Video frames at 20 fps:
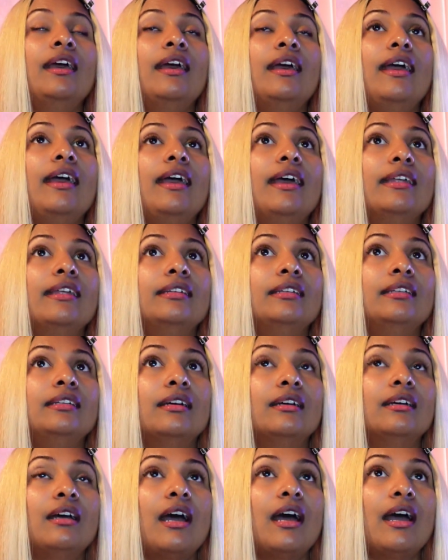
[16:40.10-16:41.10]
and
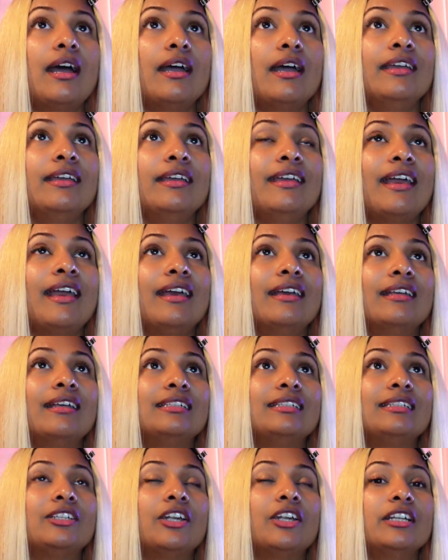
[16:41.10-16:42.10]
I
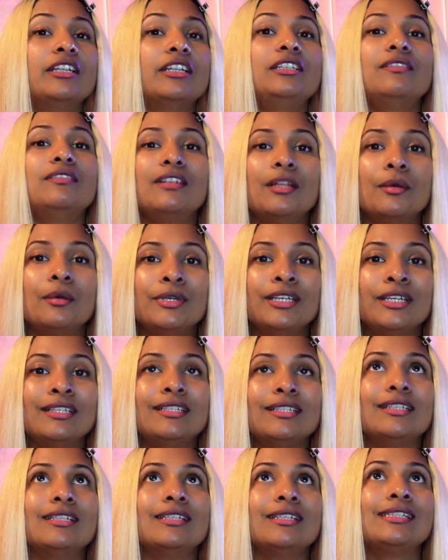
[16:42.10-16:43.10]
started developing
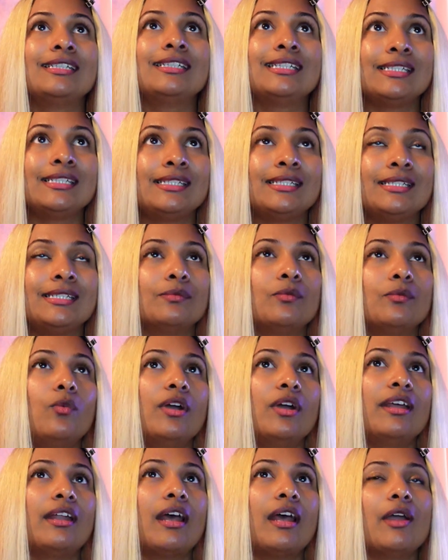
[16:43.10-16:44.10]
this system
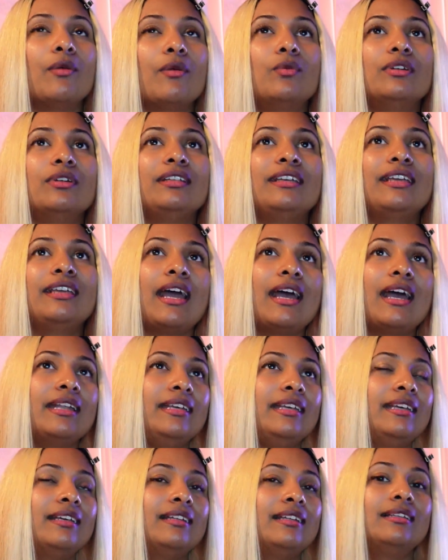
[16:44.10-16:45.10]
where I would
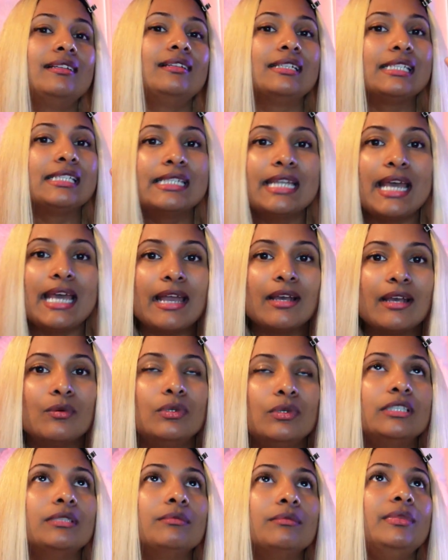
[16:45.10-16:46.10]
carry a little snack
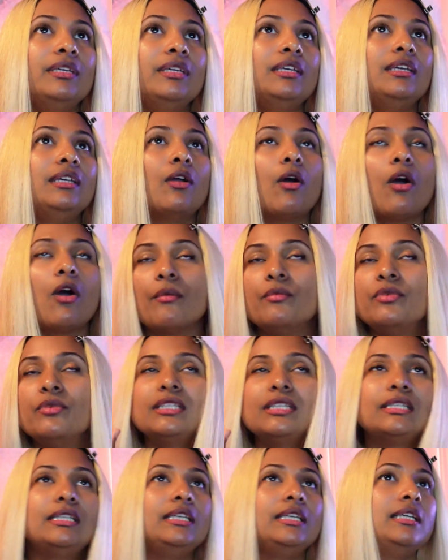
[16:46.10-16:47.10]
with me,
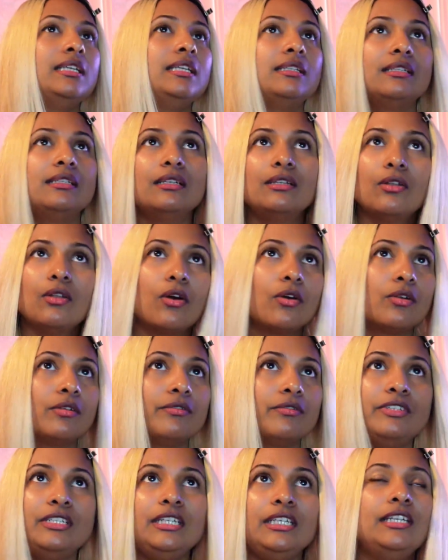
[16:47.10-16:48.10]
obviously a lot
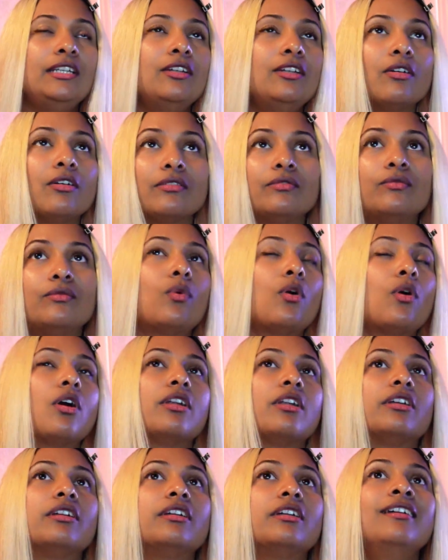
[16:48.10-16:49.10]
of tea, a lot of
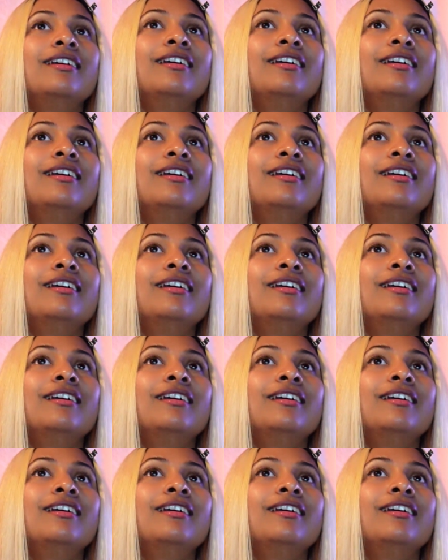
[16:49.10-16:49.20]
water,